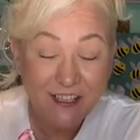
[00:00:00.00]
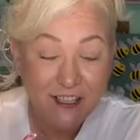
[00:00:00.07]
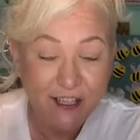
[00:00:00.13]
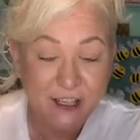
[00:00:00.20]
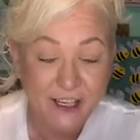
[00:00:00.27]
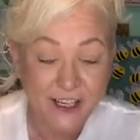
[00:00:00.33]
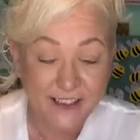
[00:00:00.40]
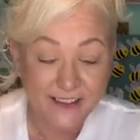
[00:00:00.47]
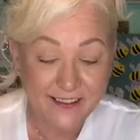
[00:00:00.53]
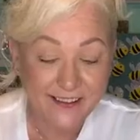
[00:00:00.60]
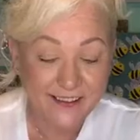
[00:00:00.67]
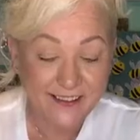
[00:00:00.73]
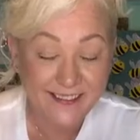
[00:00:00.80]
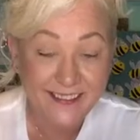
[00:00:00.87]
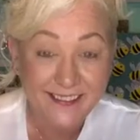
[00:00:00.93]
It shouldn't.
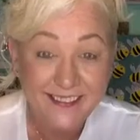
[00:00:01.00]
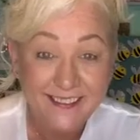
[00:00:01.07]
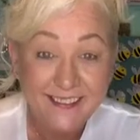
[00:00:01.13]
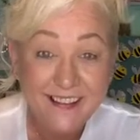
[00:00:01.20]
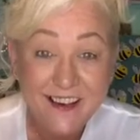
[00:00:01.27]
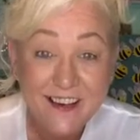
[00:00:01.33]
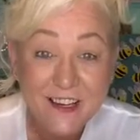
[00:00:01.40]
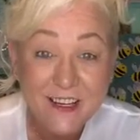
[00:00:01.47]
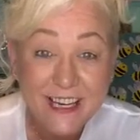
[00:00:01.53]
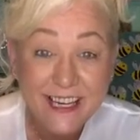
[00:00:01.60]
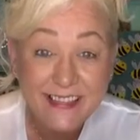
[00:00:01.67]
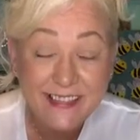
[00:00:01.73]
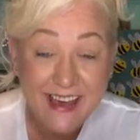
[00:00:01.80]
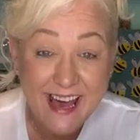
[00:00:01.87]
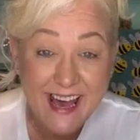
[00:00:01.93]
Look
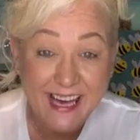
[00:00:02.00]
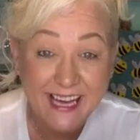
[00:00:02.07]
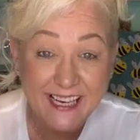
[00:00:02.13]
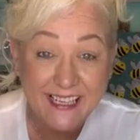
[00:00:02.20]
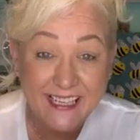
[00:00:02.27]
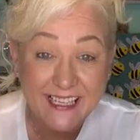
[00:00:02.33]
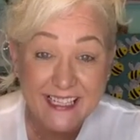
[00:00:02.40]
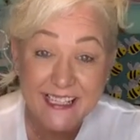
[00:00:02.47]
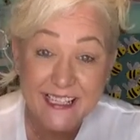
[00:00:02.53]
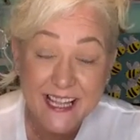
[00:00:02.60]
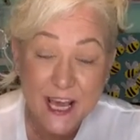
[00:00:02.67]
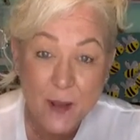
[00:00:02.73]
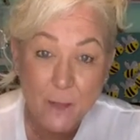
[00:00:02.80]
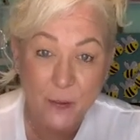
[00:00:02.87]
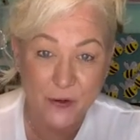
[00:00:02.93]
at that. Isn't
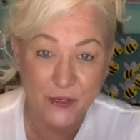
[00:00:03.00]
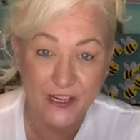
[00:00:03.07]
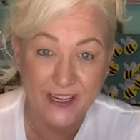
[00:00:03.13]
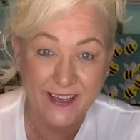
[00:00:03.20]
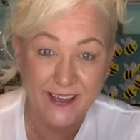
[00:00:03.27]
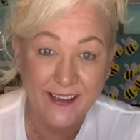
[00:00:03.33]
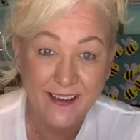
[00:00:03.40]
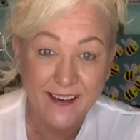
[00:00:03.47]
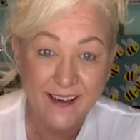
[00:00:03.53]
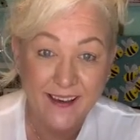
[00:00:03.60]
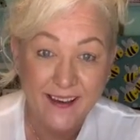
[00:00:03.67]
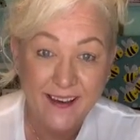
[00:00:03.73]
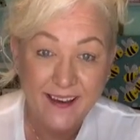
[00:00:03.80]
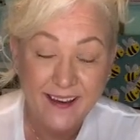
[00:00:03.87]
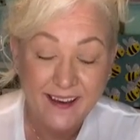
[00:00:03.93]
that pretty?
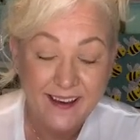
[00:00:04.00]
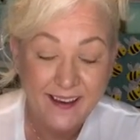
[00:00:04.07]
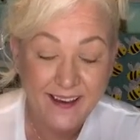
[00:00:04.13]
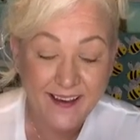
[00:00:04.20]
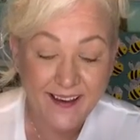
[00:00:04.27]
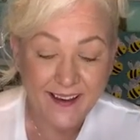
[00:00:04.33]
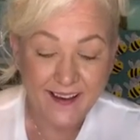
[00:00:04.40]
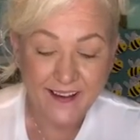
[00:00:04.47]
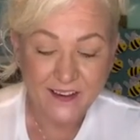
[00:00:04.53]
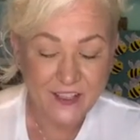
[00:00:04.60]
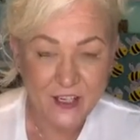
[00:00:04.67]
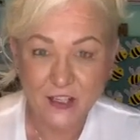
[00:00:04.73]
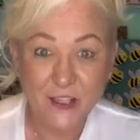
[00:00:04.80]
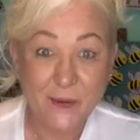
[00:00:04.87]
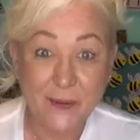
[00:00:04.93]
Don't look at her thumbs.
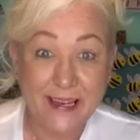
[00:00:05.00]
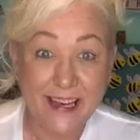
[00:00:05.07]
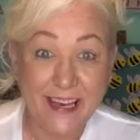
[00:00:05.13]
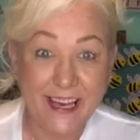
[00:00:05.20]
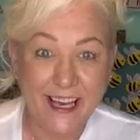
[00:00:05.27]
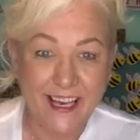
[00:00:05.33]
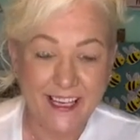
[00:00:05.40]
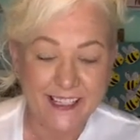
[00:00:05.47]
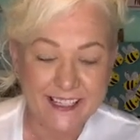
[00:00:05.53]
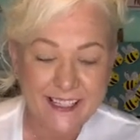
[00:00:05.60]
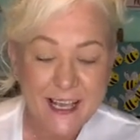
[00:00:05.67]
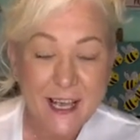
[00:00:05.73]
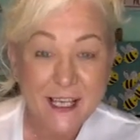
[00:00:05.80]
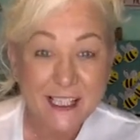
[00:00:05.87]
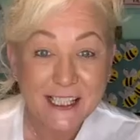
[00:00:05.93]
Don't look at my hands.
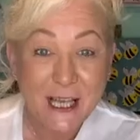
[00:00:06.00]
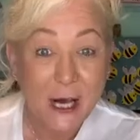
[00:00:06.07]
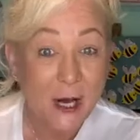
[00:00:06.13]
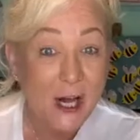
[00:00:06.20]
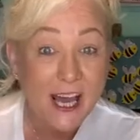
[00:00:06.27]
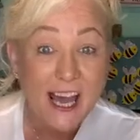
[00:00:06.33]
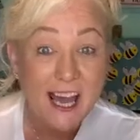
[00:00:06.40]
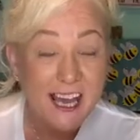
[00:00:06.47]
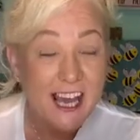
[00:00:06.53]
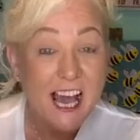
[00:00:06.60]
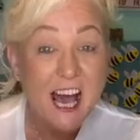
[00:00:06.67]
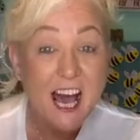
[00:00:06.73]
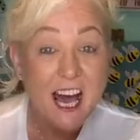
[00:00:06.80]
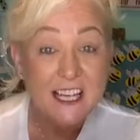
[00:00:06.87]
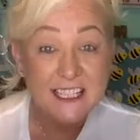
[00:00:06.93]
So,
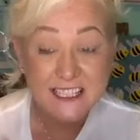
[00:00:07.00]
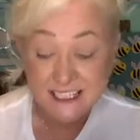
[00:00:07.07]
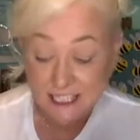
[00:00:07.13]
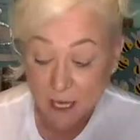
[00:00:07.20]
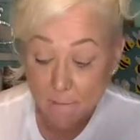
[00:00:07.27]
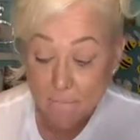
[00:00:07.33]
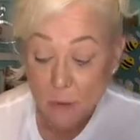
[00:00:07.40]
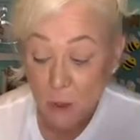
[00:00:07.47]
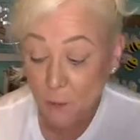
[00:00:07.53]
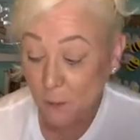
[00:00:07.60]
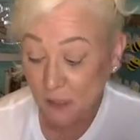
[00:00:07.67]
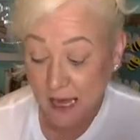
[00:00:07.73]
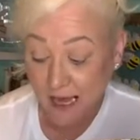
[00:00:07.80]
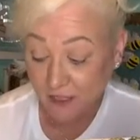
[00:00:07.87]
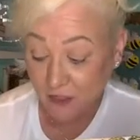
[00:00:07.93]
a simple
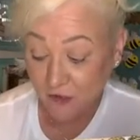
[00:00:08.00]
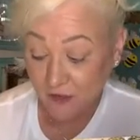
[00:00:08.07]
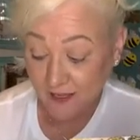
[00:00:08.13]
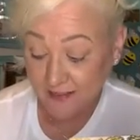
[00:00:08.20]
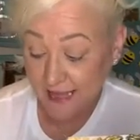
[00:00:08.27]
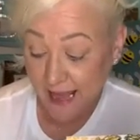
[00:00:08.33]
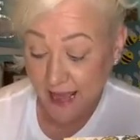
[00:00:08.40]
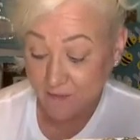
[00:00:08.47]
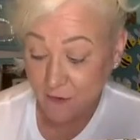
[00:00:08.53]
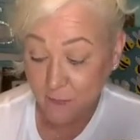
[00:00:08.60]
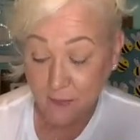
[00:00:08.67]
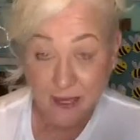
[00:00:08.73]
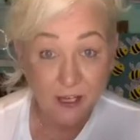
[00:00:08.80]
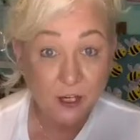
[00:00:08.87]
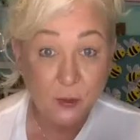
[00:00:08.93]
block. You guys have a
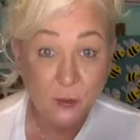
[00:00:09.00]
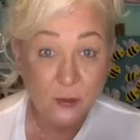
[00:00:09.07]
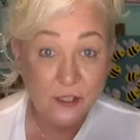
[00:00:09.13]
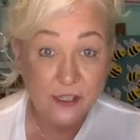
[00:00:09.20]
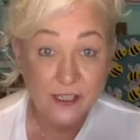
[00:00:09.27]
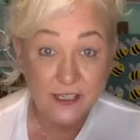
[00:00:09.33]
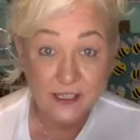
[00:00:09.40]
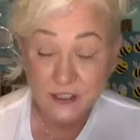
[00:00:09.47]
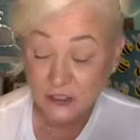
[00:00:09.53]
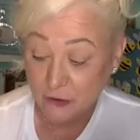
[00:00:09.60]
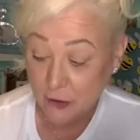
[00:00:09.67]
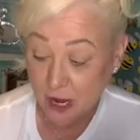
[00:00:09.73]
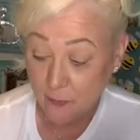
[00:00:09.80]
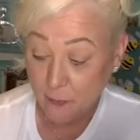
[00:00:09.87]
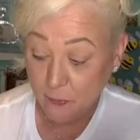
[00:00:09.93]
block of wood,
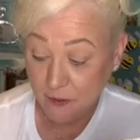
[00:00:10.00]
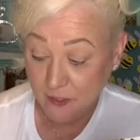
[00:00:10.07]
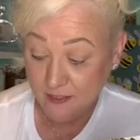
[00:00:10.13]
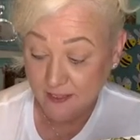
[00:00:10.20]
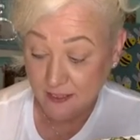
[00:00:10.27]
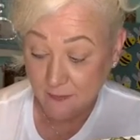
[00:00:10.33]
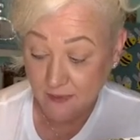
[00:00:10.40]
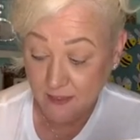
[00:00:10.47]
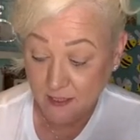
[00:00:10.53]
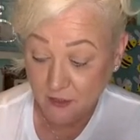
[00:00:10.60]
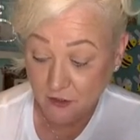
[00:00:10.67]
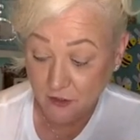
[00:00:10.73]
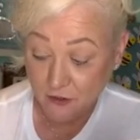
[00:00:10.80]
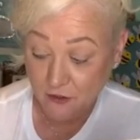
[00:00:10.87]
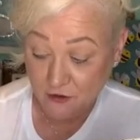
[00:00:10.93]
scrap wood, something in
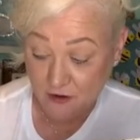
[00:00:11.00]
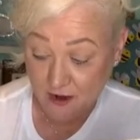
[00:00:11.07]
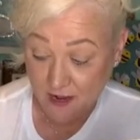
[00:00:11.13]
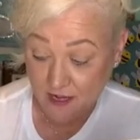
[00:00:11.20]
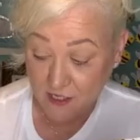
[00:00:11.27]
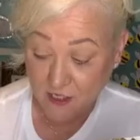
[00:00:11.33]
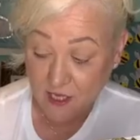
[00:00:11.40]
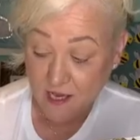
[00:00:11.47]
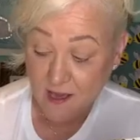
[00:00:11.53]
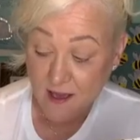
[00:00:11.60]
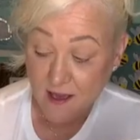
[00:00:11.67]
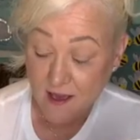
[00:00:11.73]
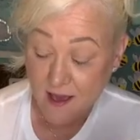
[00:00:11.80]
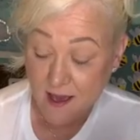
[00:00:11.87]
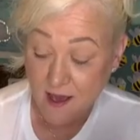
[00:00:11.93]
your garage.
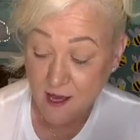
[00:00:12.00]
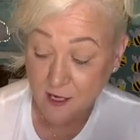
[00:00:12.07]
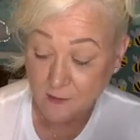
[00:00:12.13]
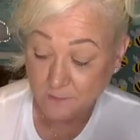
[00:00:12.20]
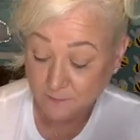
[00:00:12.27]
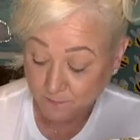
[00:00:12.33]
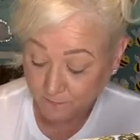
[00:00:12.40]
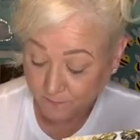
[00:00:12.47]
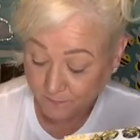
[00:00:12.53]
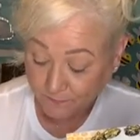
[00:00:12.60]
Um,